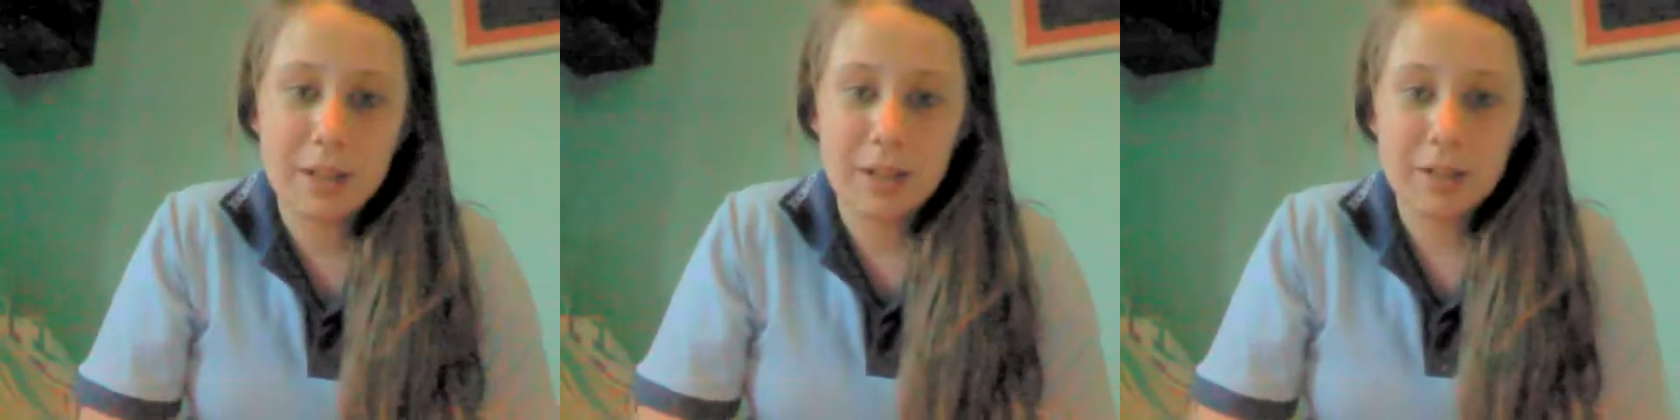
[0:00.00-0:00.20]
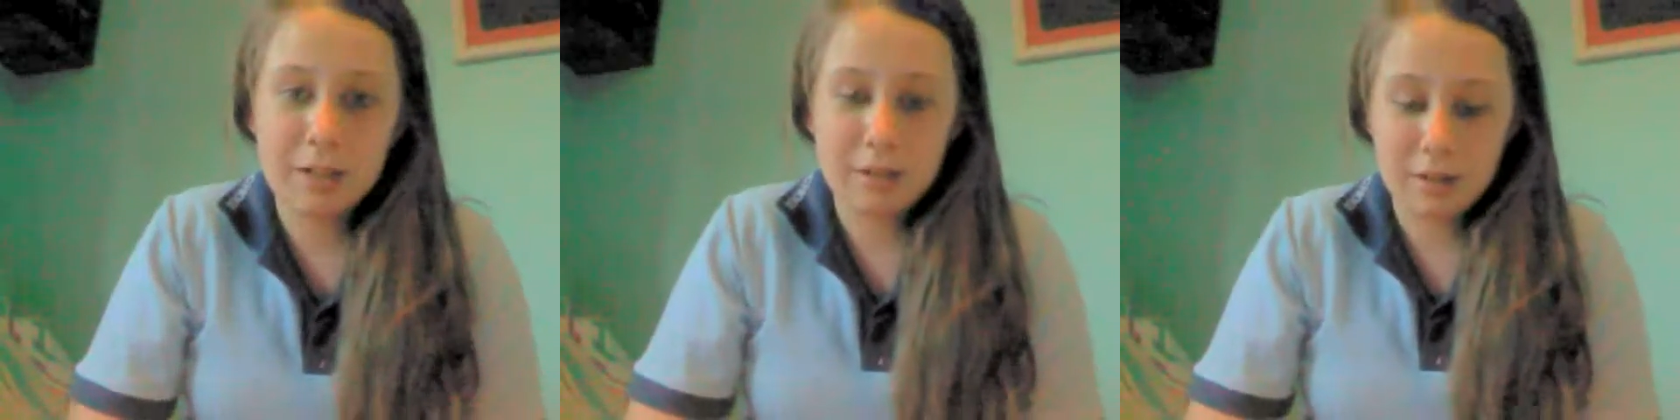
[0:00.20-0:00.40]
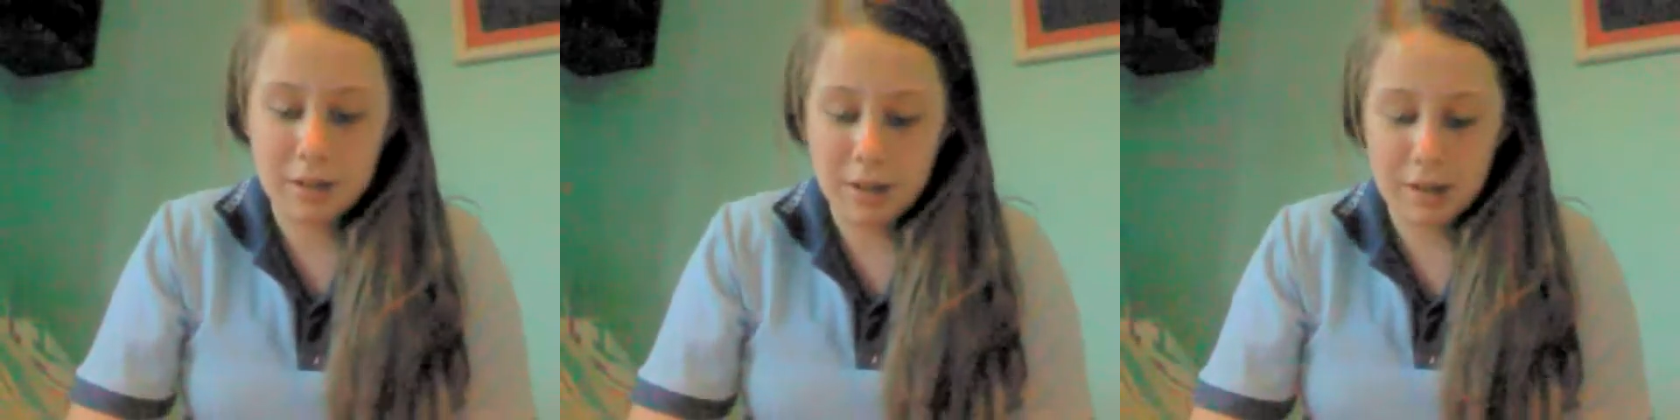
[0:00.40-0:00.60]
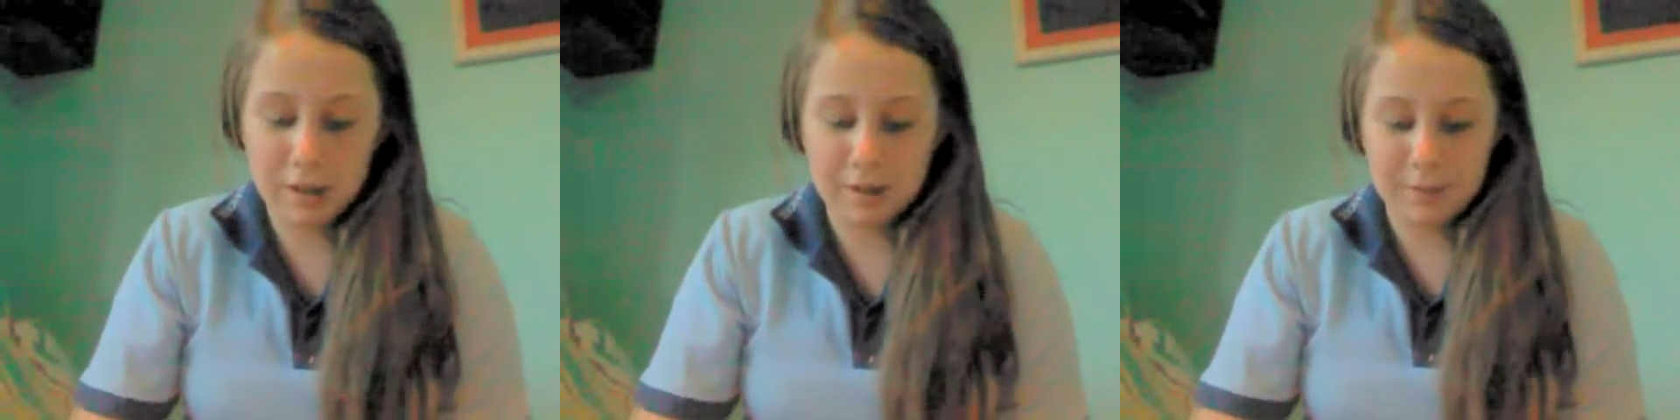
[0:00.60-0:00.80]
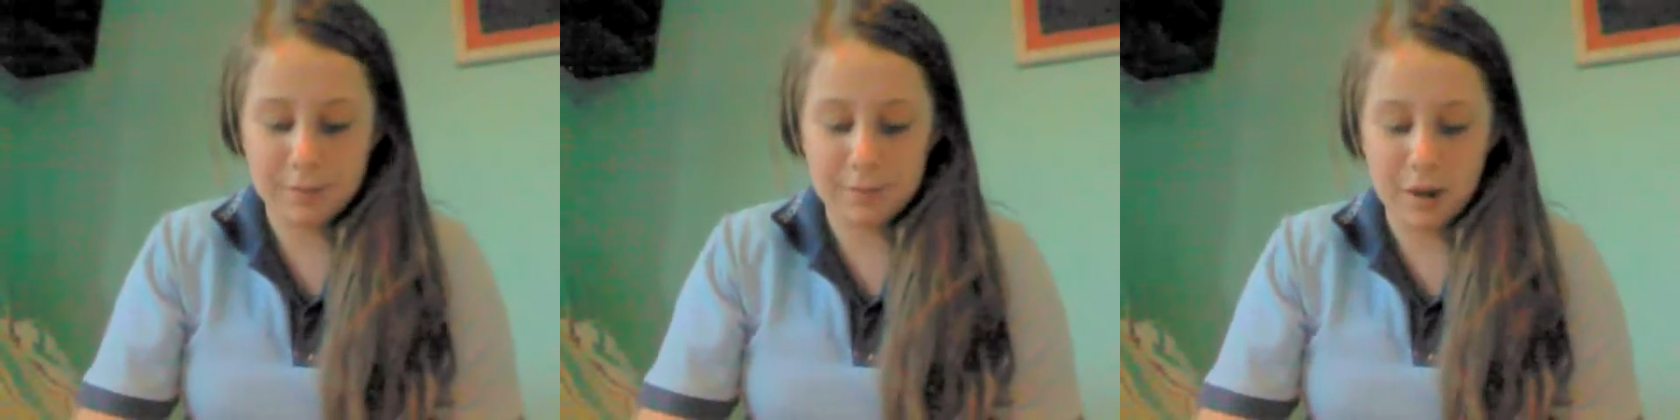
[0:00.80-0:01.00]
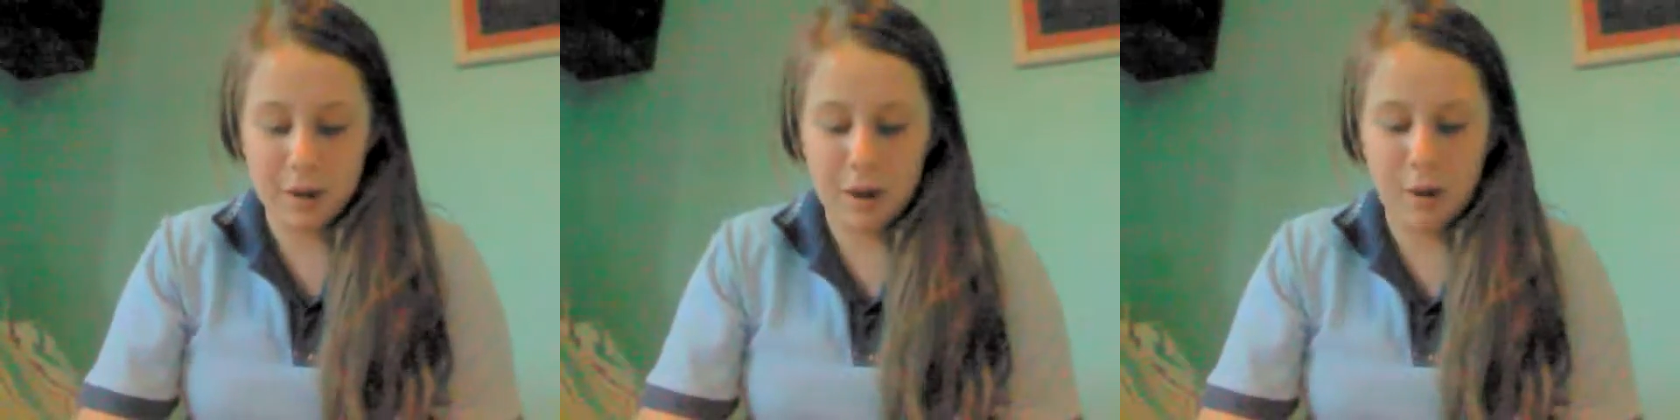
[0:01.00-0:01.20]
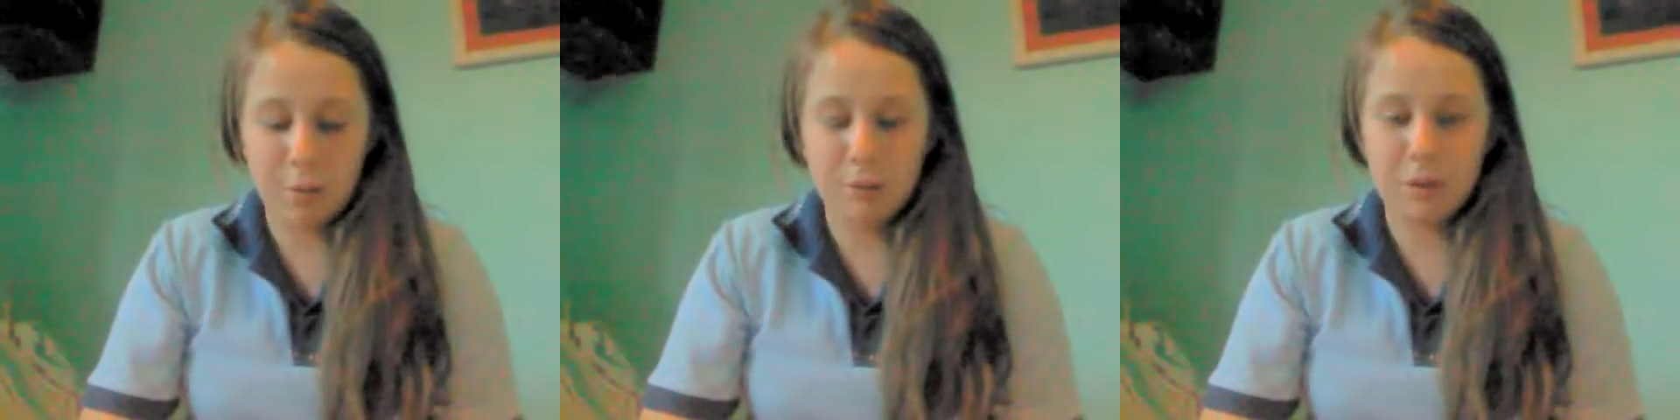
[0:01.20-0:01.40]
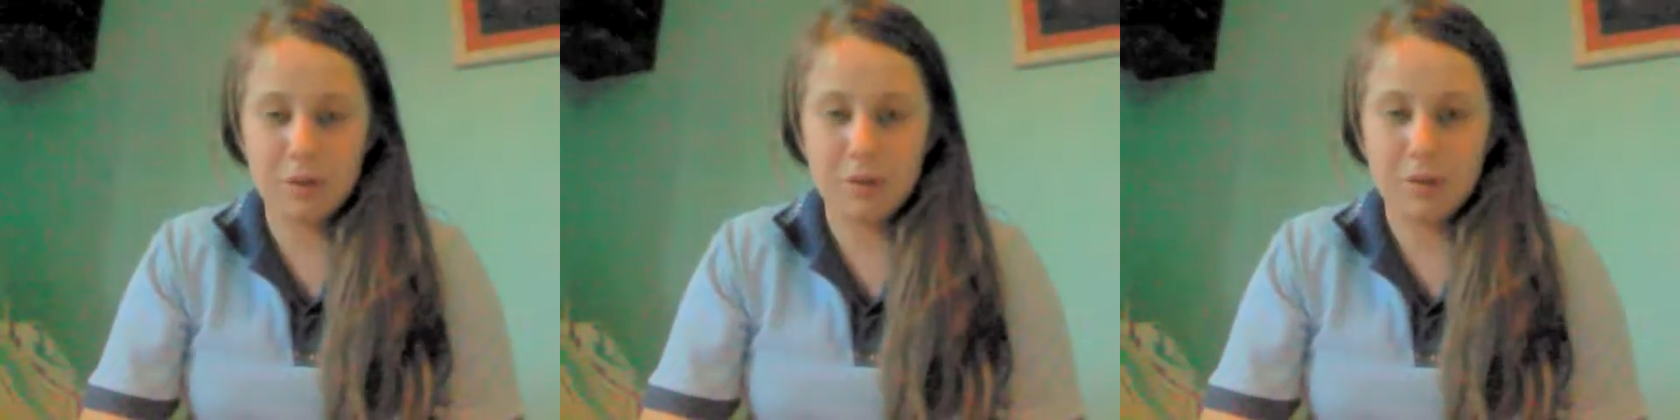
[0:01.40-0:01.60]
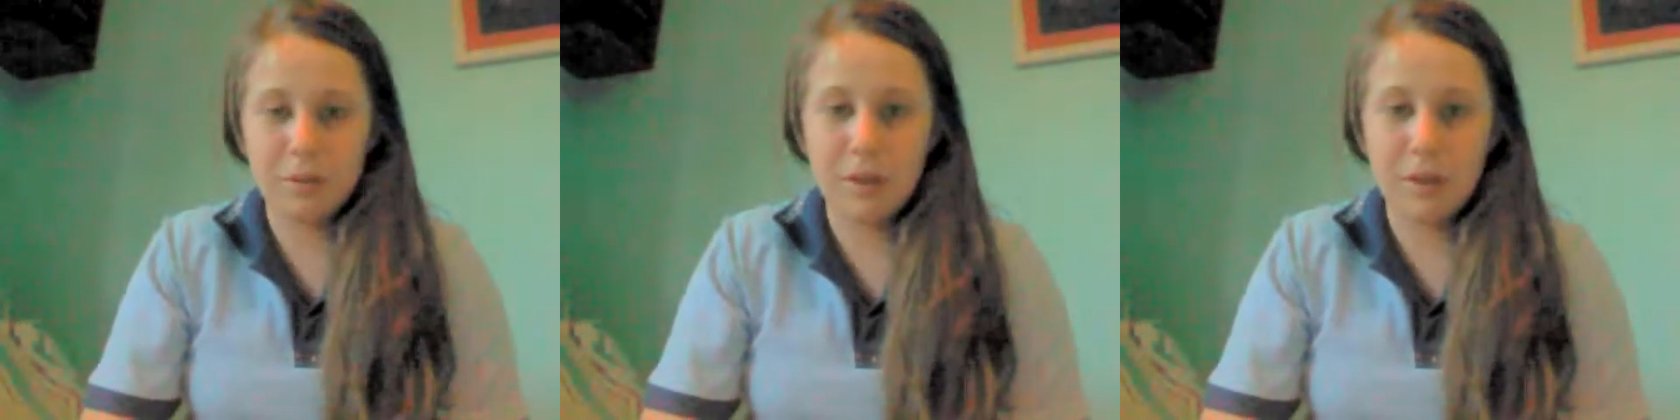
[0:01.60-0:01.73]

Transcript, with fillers: cancer, and I want,